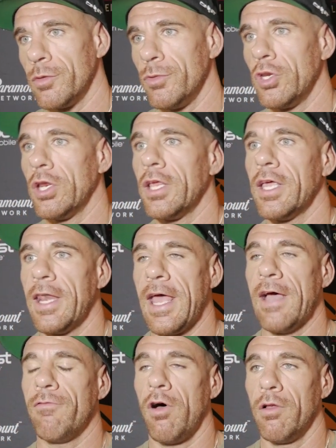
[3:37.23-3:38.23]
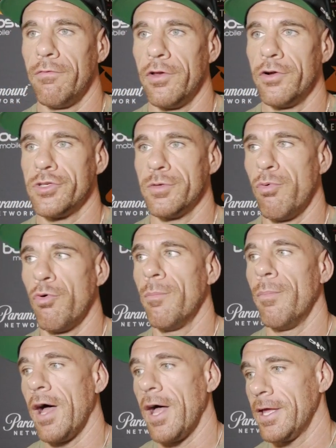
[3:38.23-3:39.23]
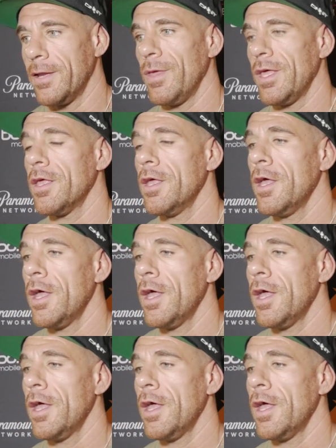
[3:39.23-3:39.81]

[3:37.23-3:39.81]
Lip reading: community and have all of their support behind me.